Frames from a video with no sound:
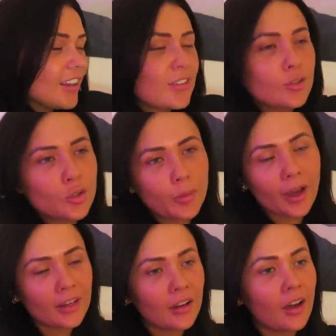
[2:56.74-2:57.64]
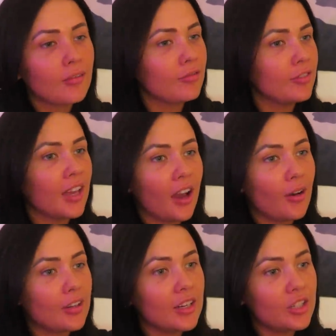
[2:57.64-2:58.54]
That's not too bad.
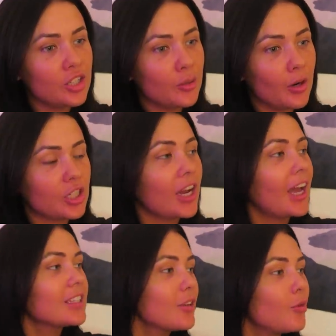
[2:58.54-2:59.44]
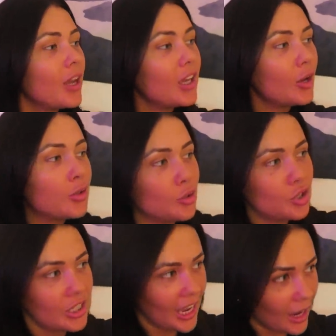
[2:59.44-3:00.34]
I'd literally do one shot. Okay, so if we get Yo
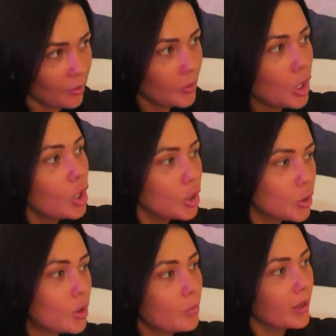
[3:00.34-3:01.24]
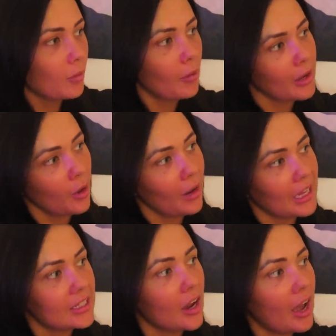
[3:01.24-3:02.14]
Sushi now, yeah, you can pick where we go
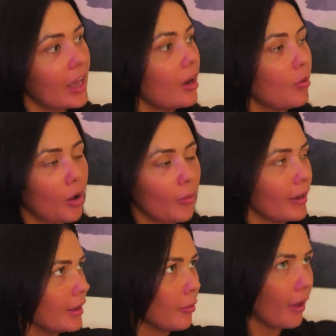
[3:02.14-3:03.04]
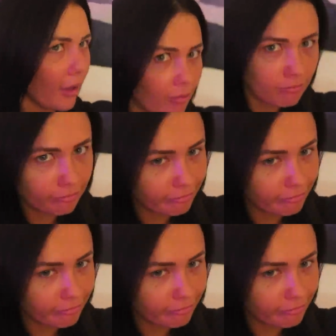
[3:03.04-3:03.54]
later, and that'll go anywhere.